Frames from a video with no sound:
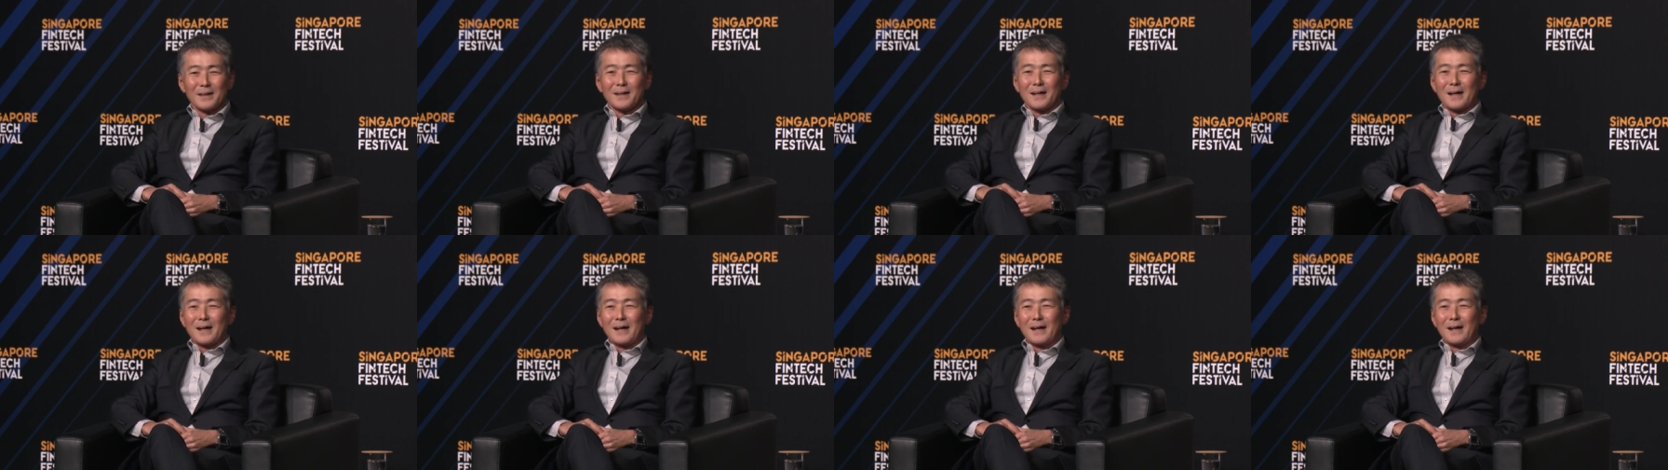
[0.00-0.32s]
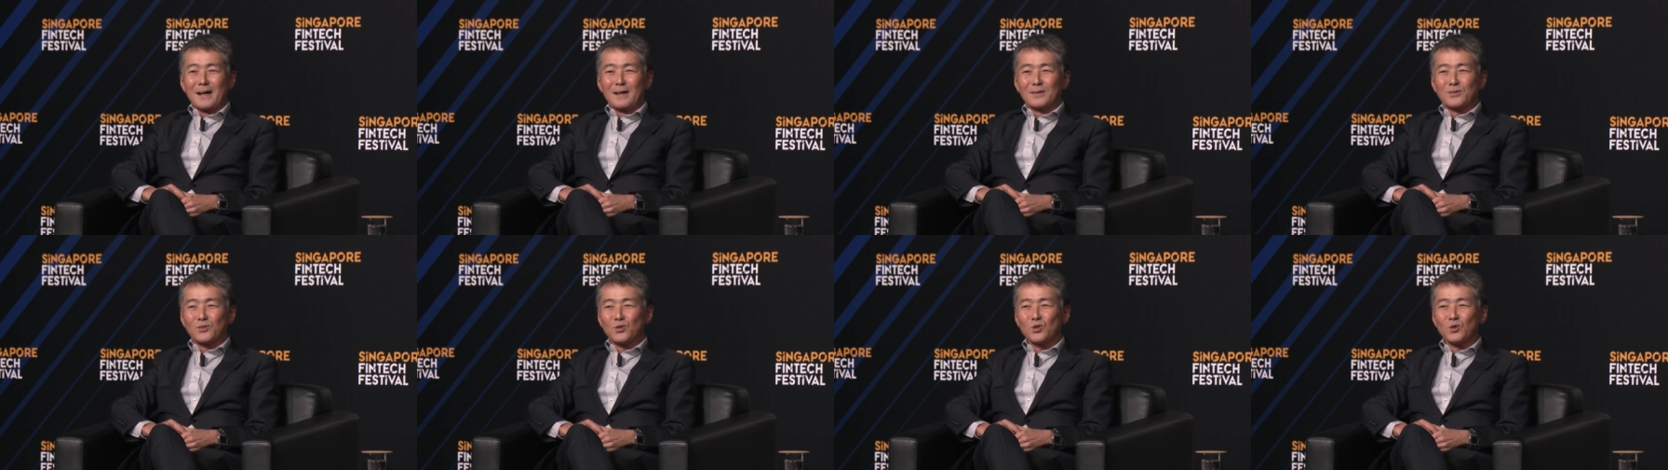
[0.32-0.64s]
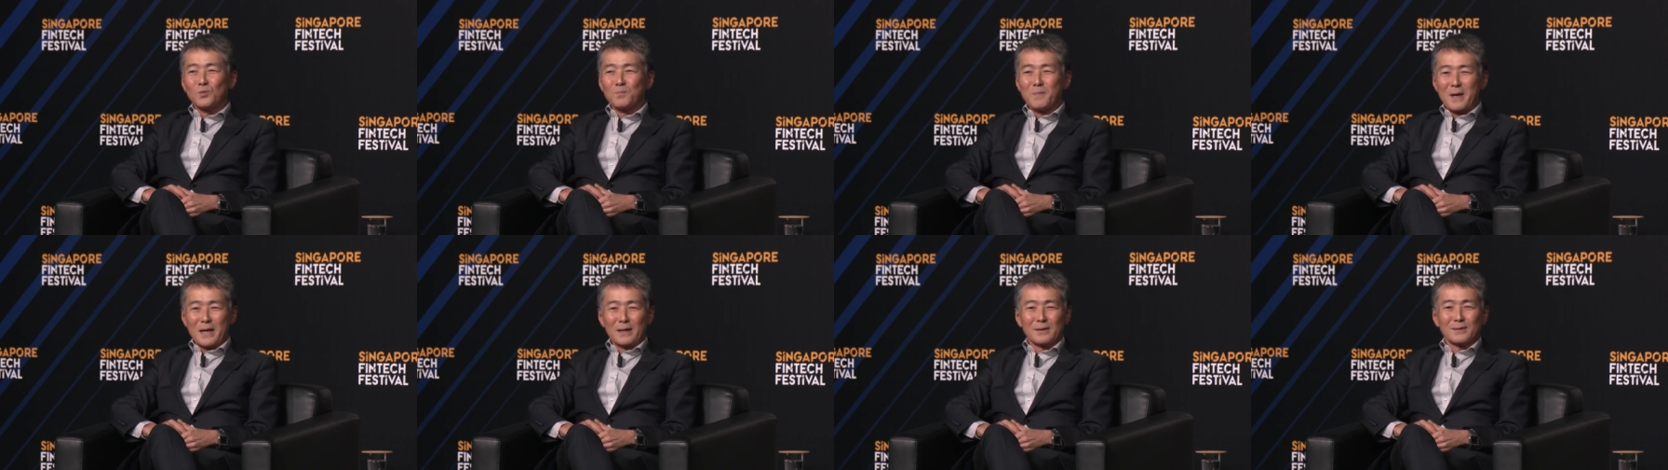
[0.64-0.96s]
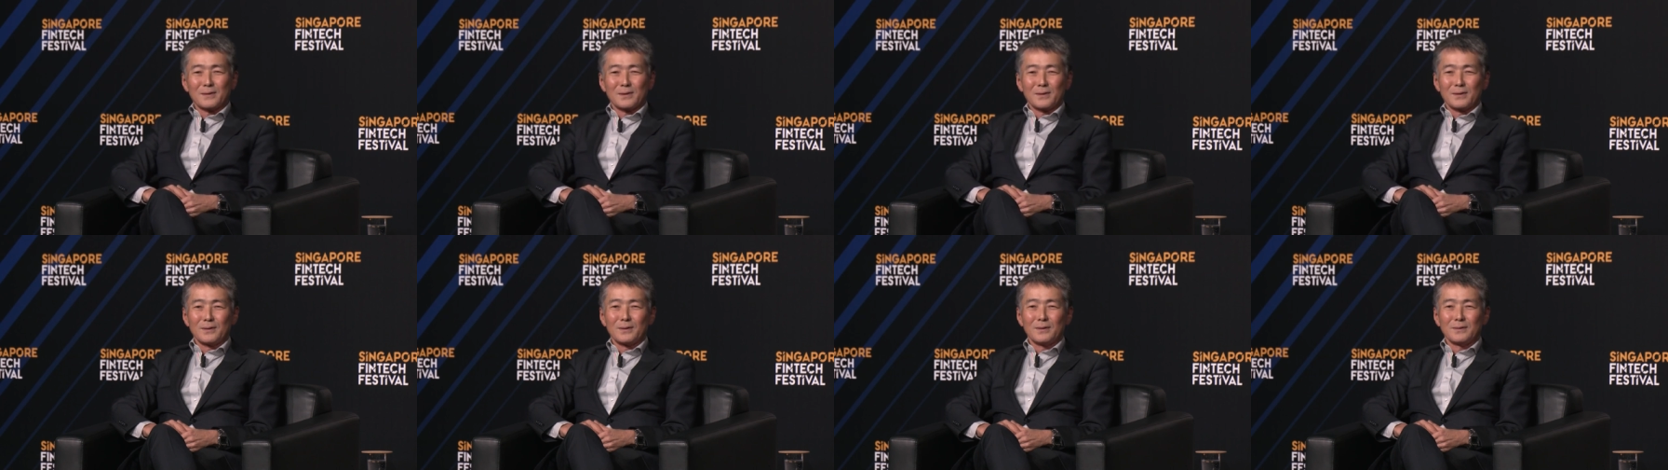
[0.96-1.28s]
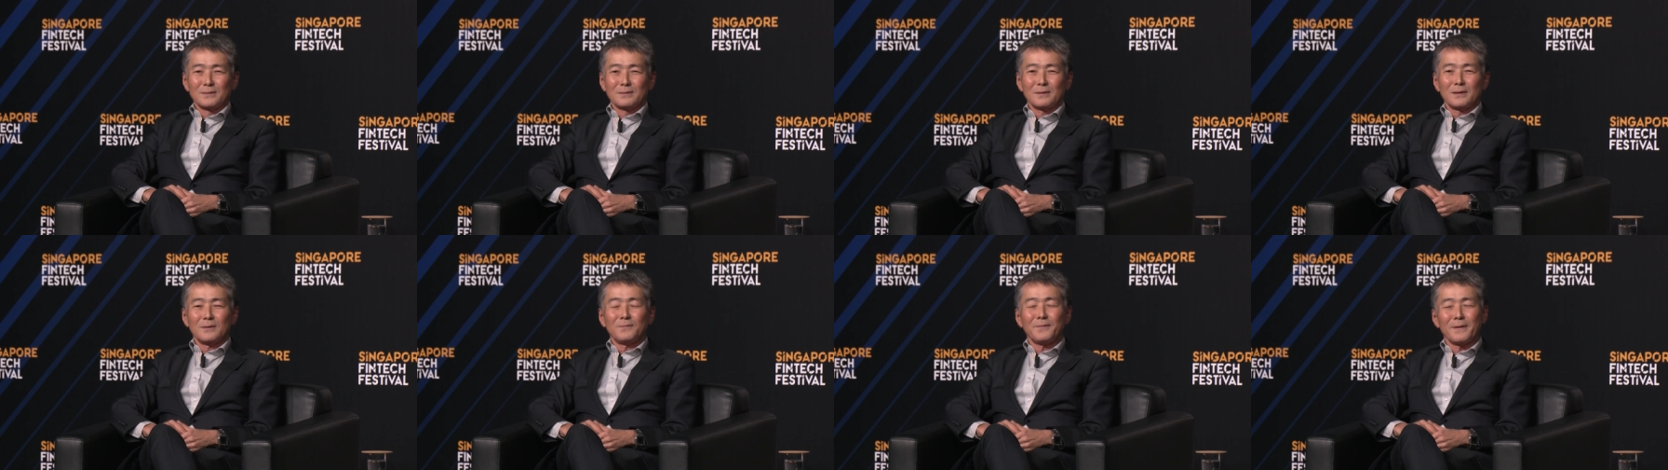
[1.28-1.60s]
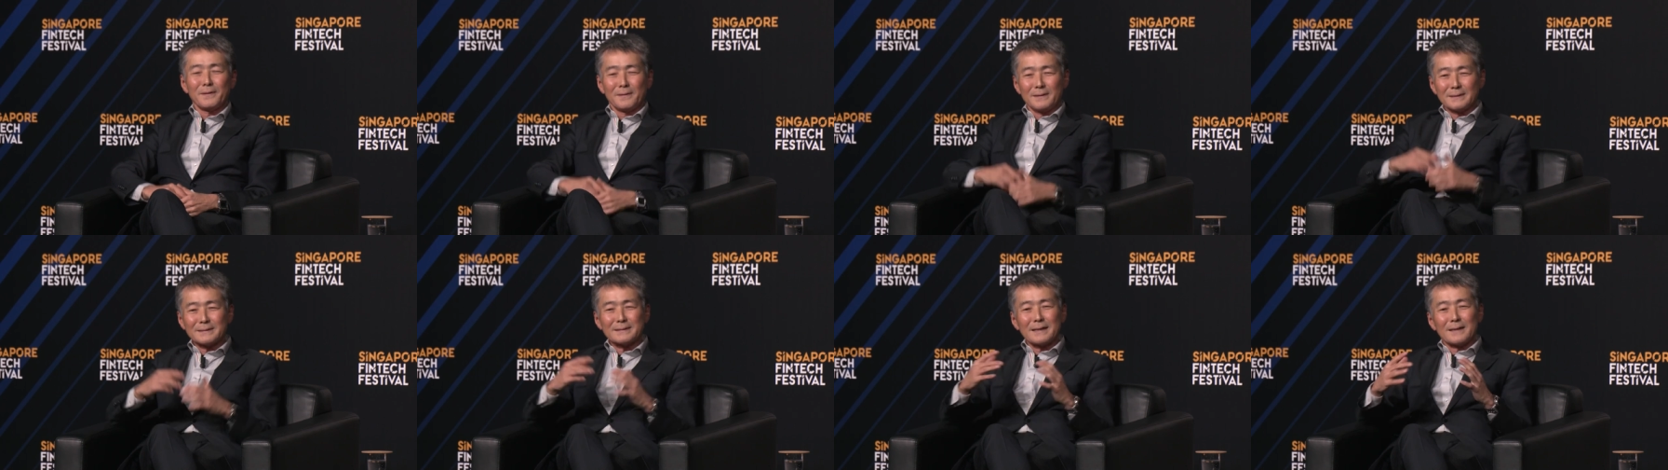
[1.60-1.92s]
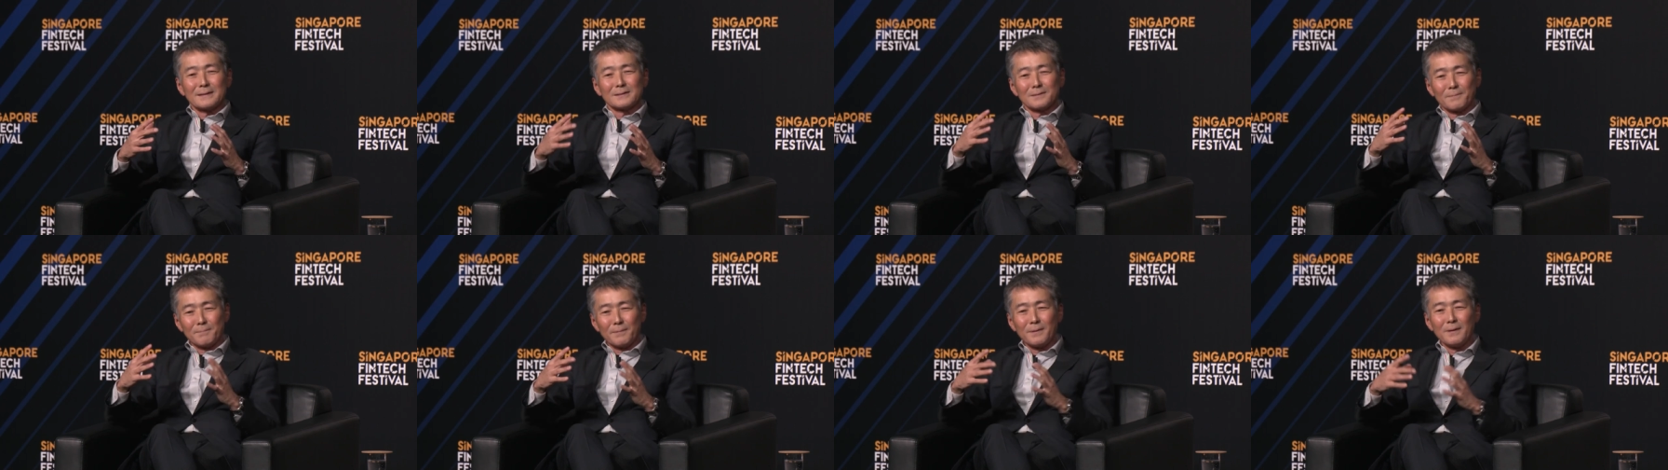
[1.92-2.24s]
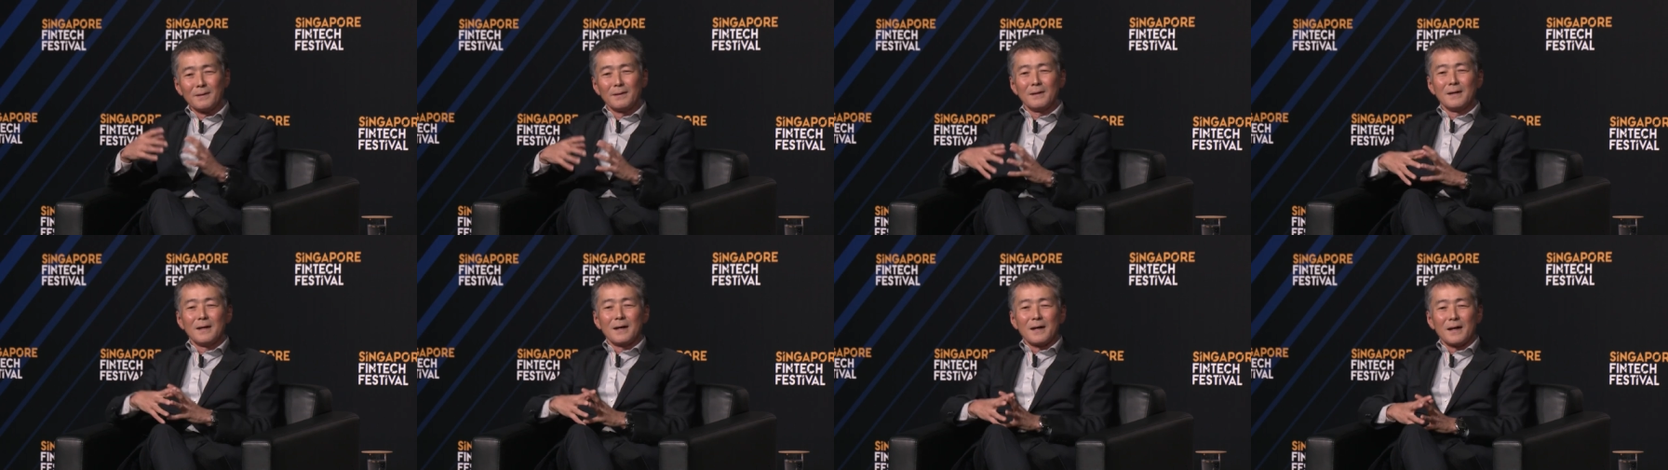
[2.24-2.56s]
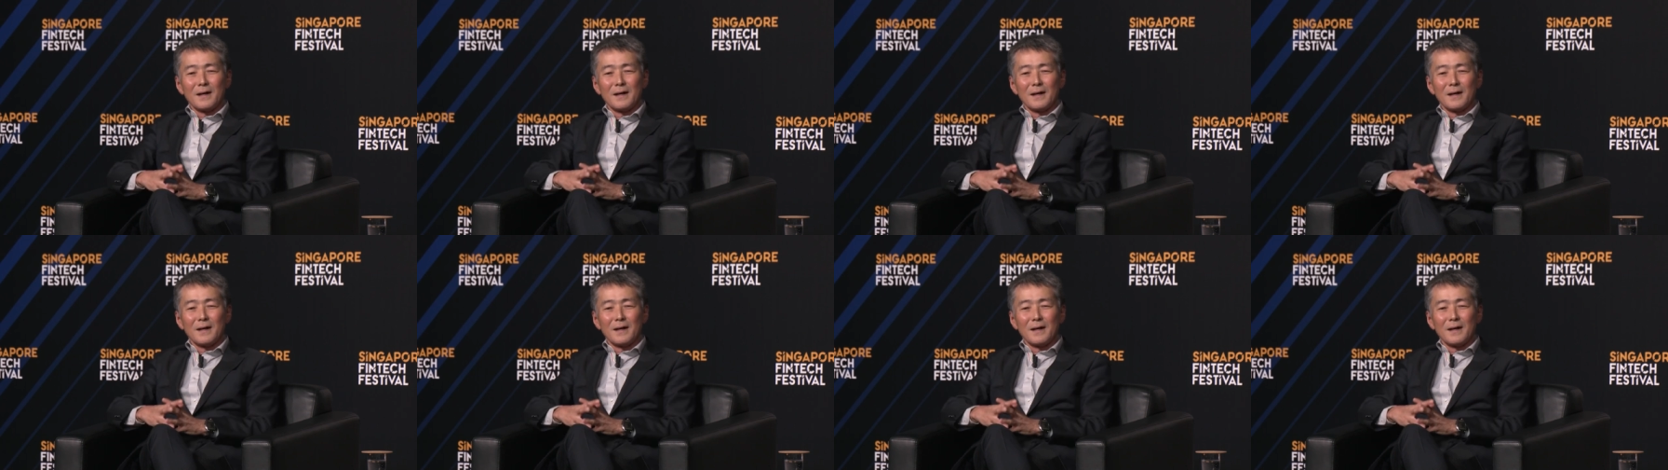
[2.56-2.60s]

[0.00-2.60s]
to make a very sizable